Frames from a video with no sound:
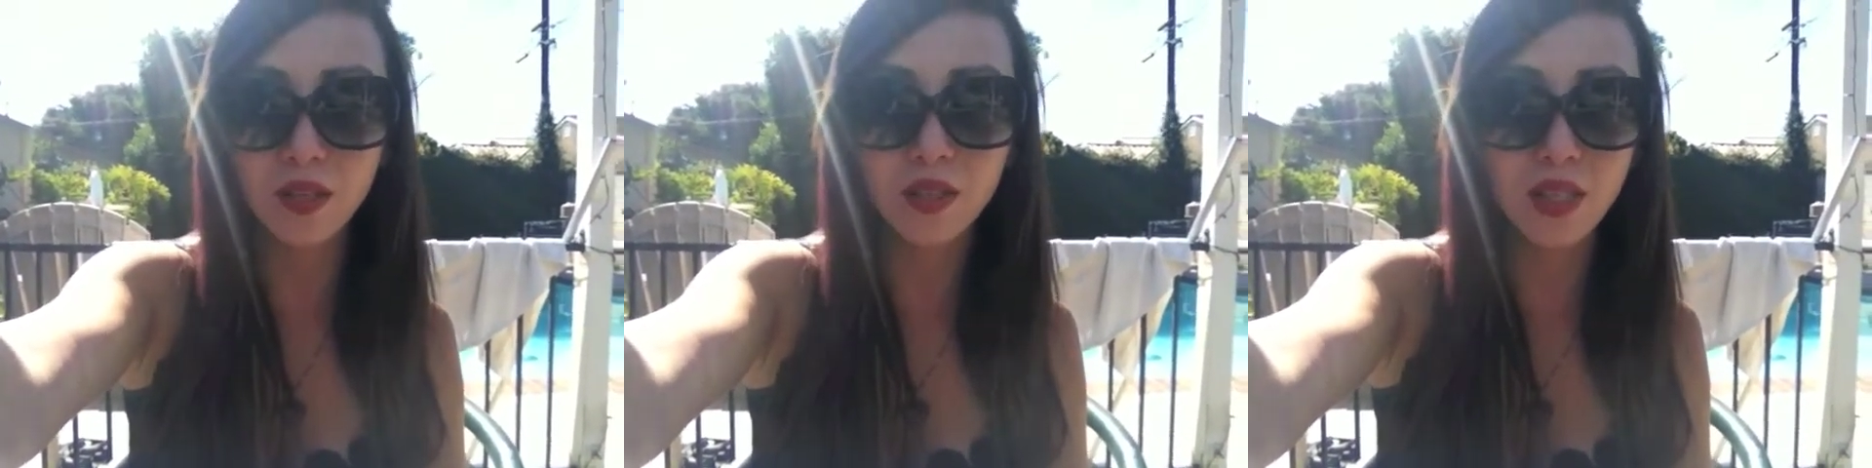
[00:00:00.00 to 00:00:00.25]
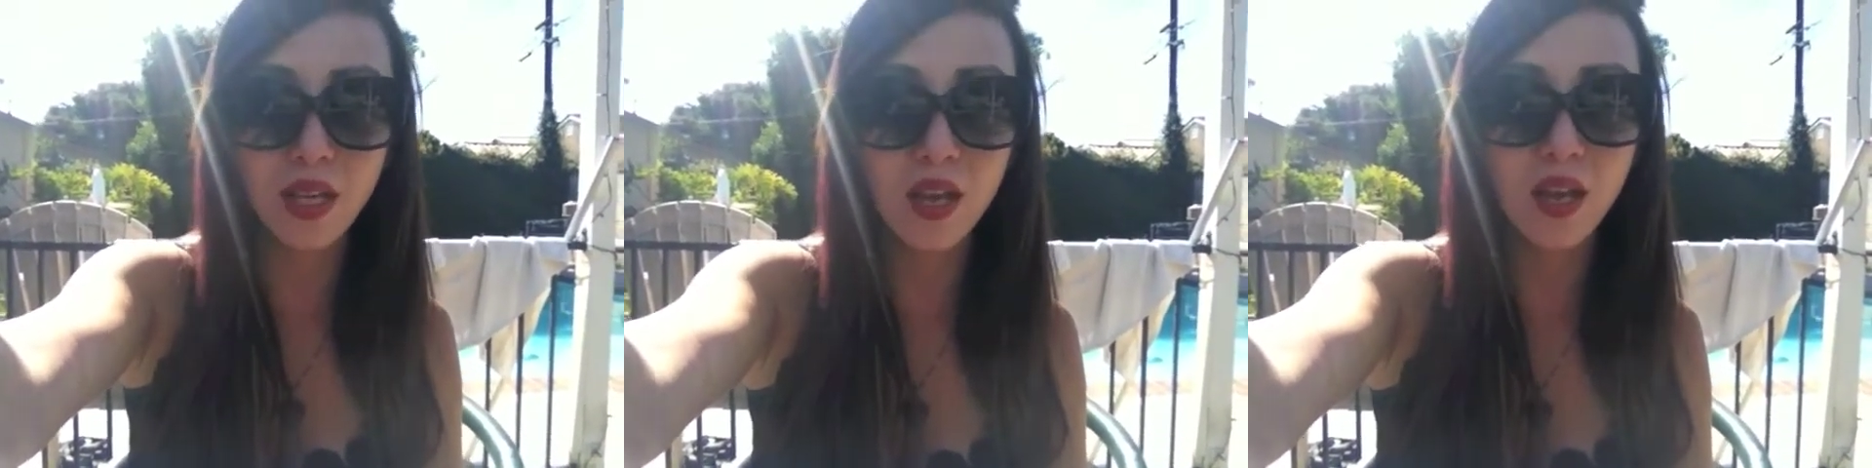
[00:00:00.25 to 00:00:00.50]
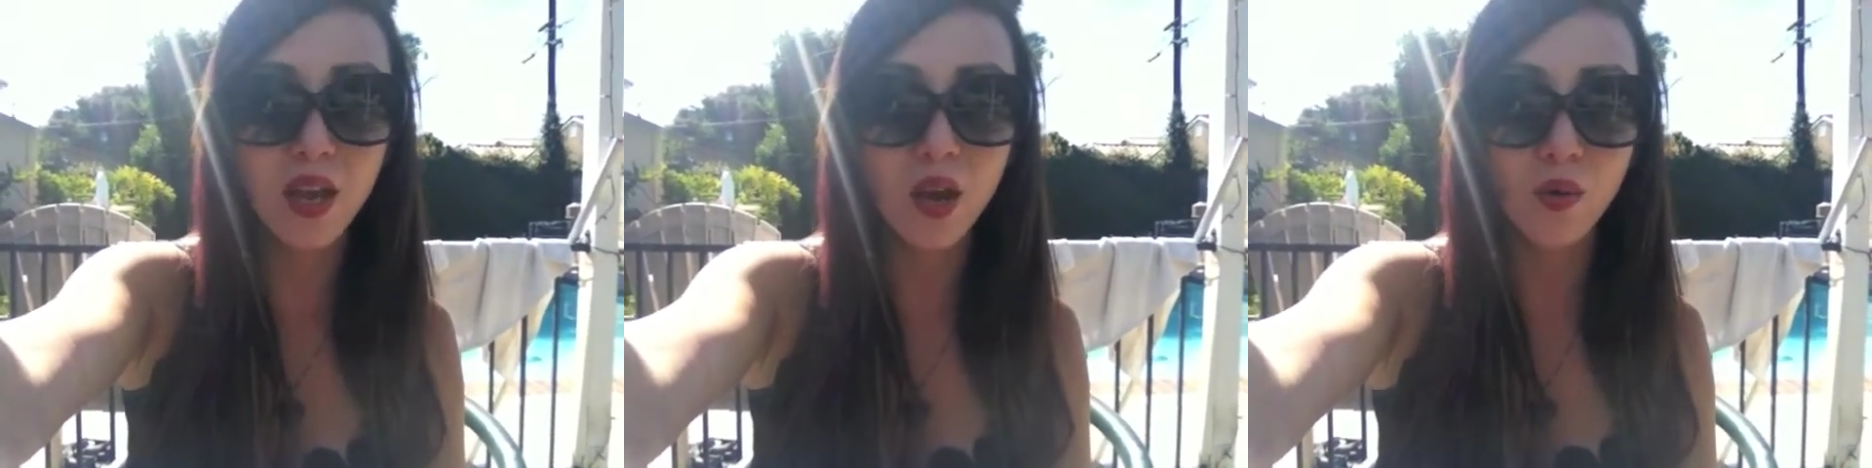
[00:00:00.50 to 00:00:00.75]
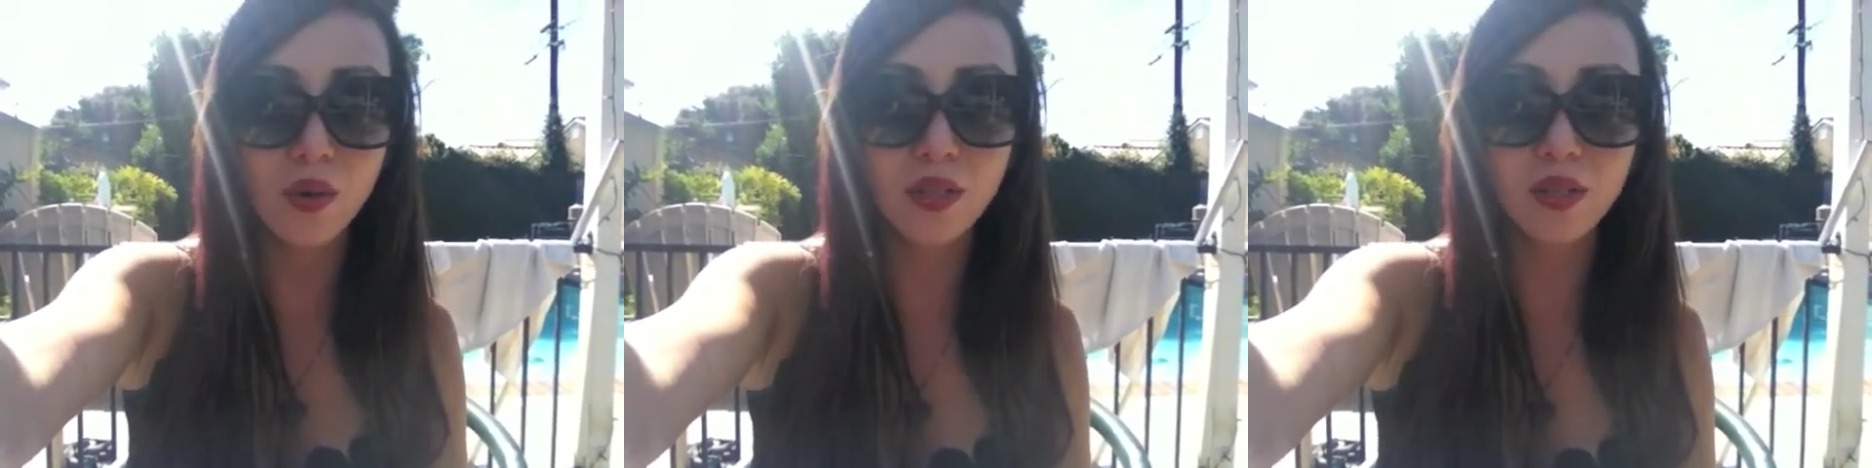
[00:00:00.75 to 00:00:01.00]
You see,
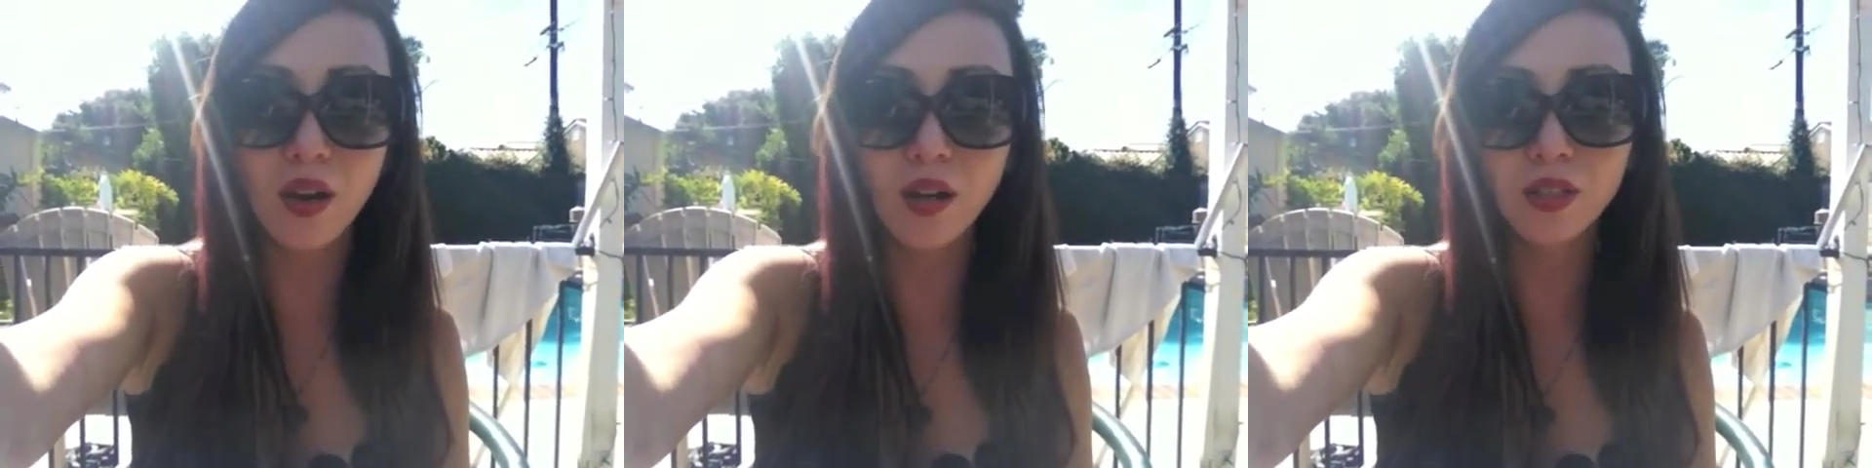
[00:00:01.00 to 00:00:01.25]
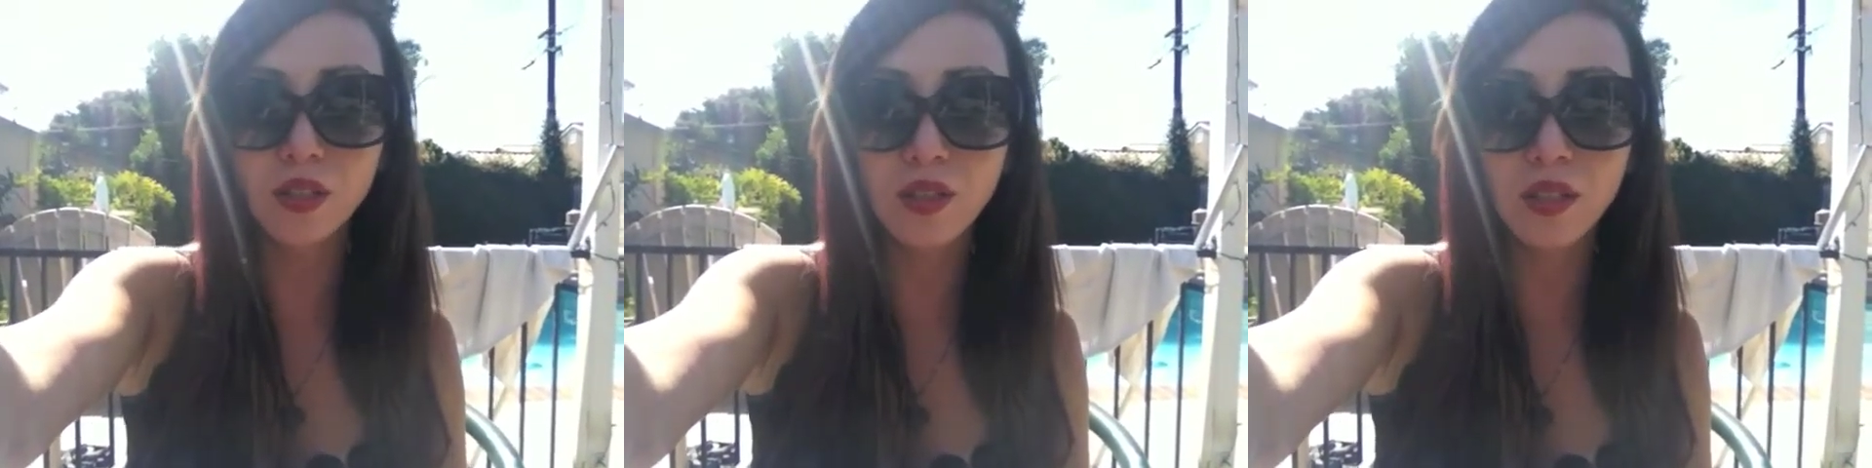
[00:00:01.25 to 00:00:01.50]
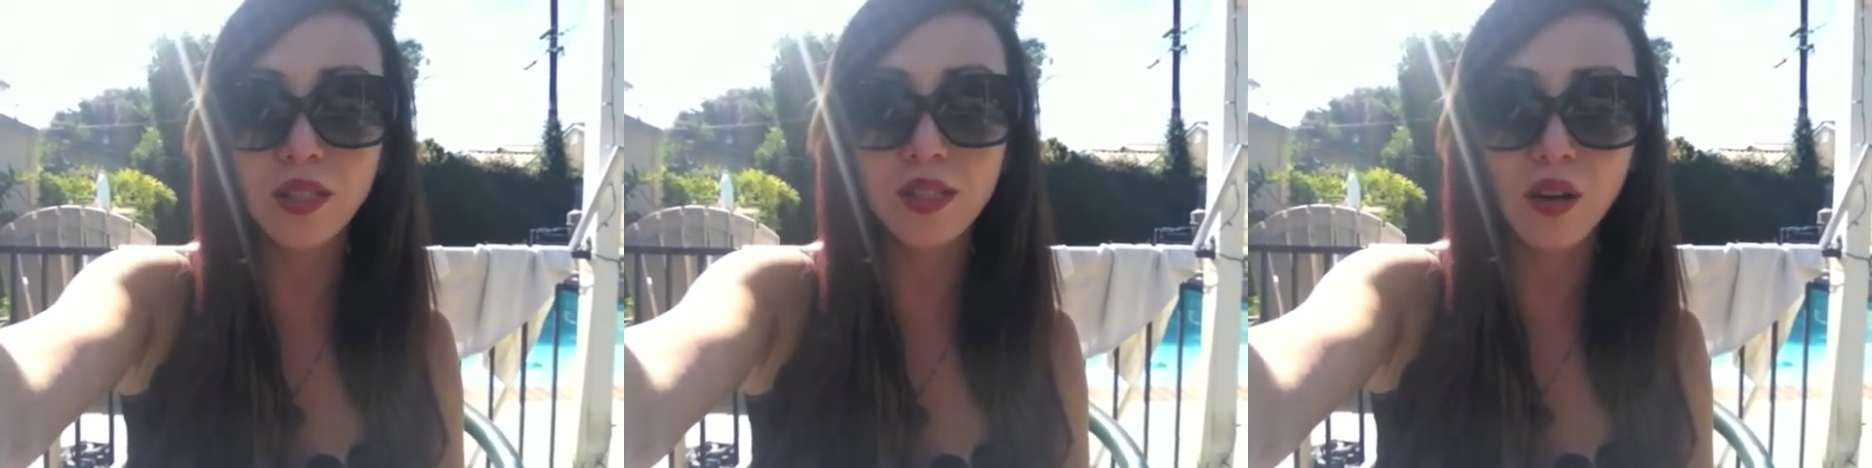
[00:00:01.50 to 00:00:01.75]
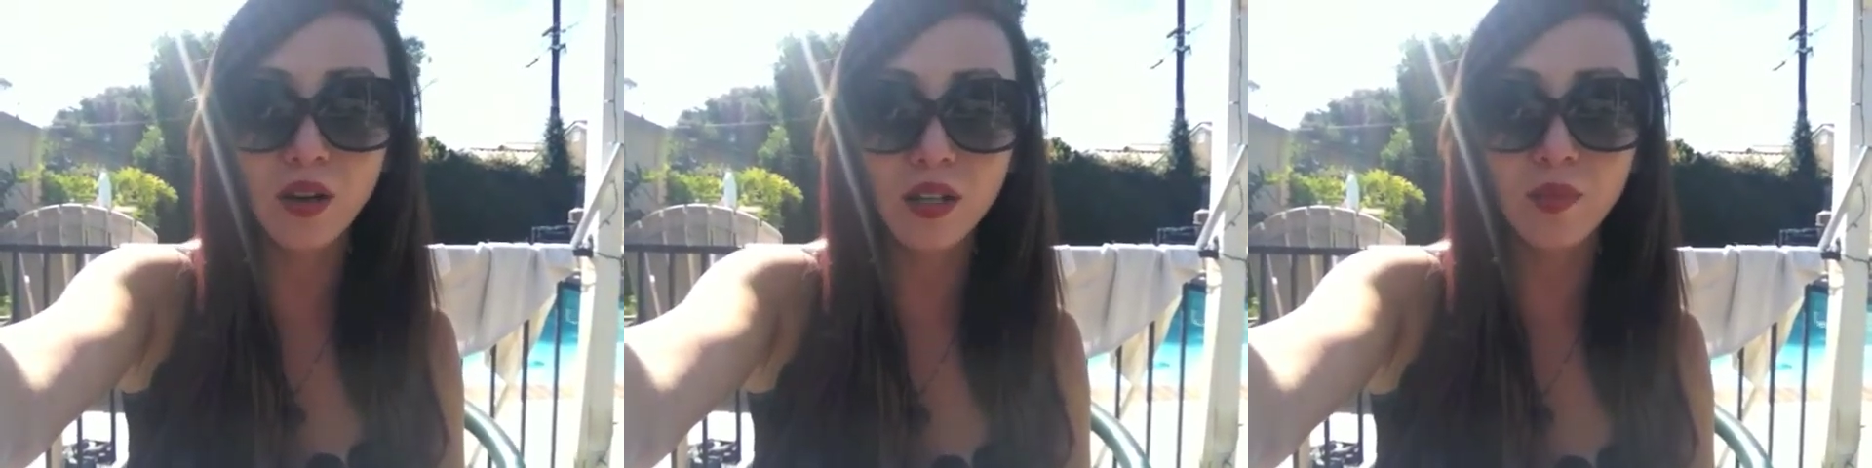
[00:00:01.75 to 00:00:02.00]
when you start turning
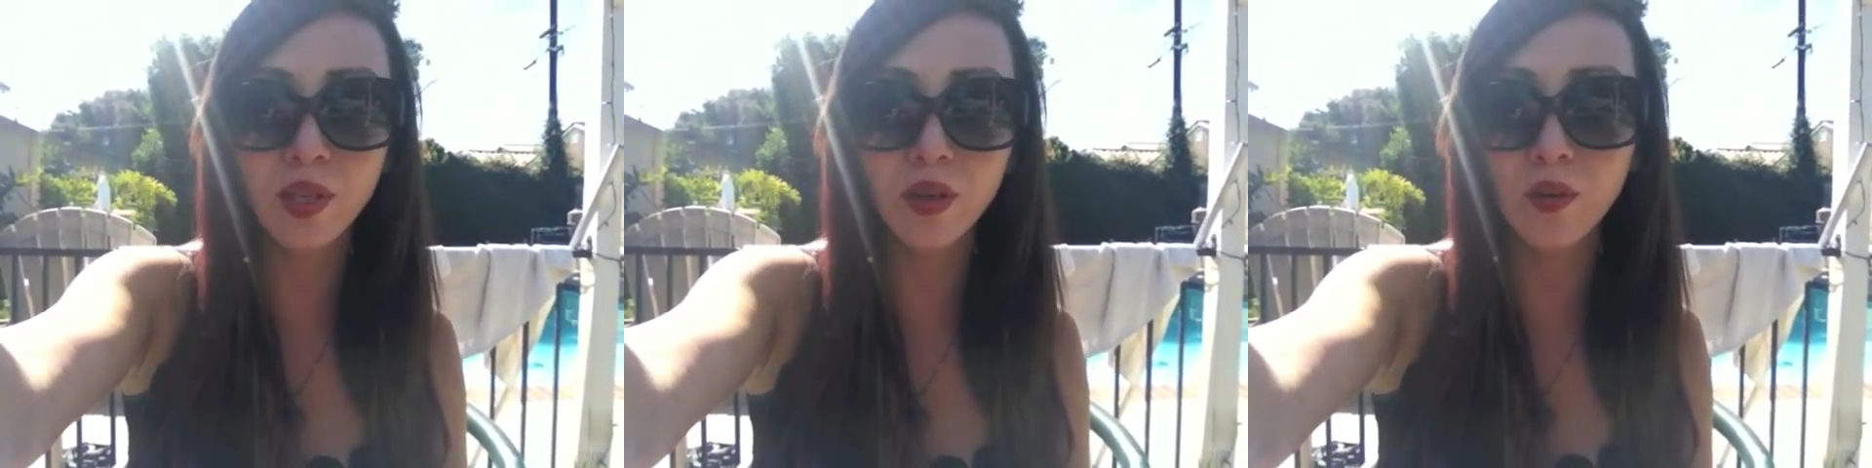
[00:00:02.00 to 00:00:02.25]
this argument